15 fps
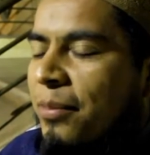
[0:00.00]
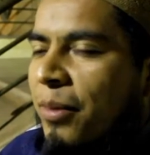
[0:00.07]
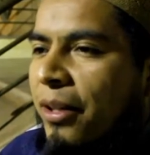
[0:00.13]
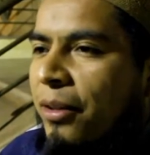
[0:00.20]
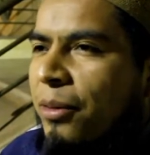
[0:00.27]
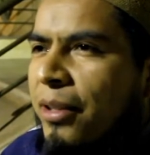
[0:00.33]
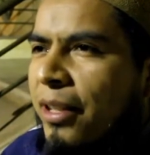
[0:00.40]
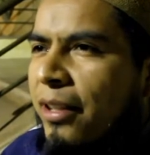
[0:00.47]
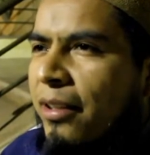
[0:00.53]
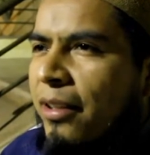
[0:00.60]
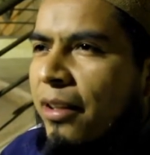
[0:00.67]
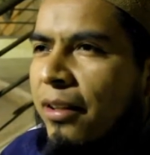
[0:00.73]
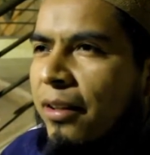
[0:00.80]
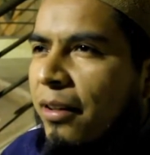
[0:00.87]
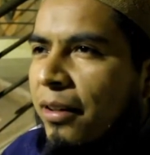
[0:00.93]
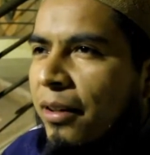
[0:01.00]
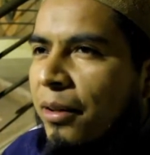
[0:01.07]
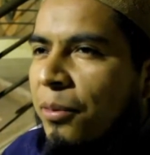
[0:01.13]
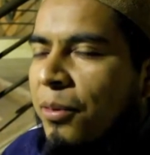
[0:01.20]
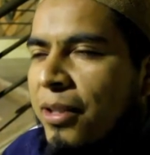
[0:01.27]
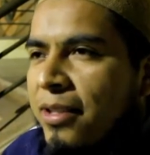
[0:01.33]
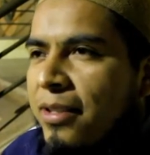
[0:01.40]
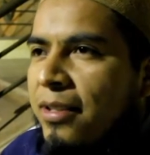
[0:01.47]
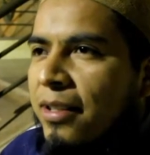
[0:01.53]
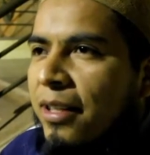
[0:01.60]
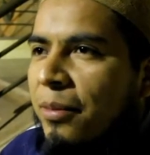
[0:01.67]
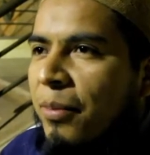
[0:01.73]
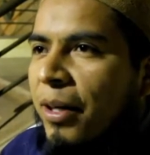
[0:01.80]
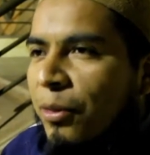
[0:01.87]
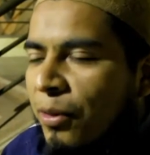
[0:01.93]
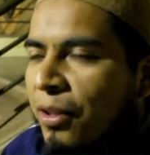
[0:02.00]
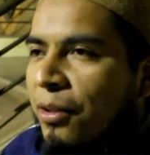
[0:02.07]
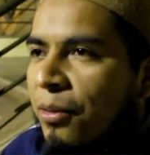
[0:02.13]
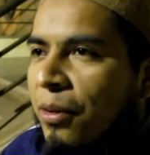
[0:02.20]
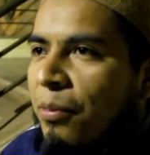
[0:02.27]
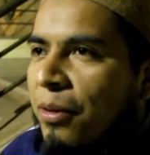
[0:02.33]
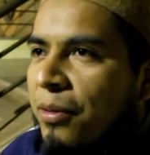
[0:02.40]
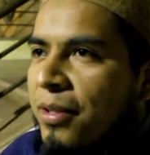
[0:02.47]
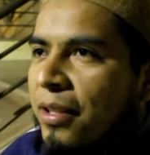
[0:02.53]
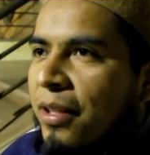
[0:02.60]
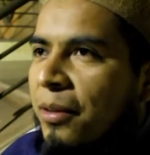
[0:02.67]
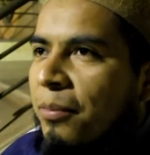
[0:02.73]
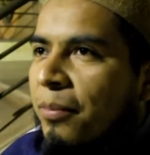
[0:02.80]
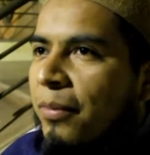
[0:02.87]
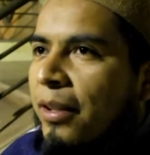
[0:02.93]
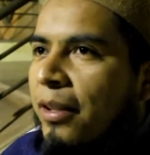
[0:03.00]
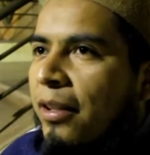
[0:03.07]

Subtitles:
him, like, okay, what is Islam? I want to know about Islam.